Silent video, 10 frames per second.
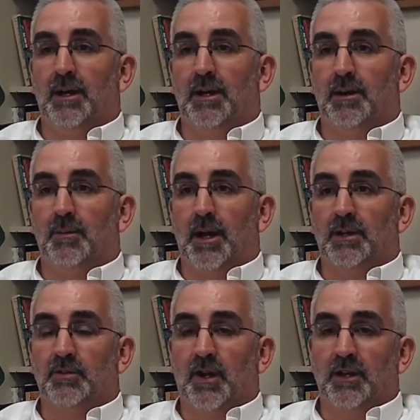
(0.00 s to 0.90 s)

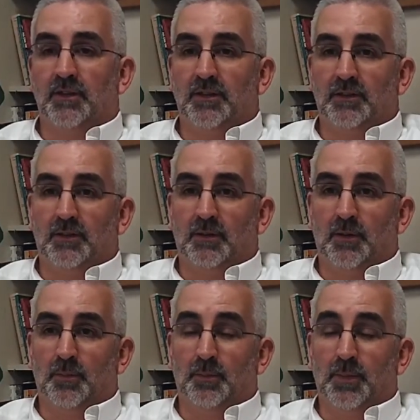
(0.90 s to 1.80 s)
I try
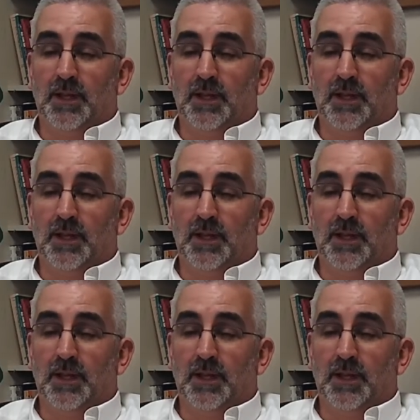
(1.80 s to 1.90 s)
to,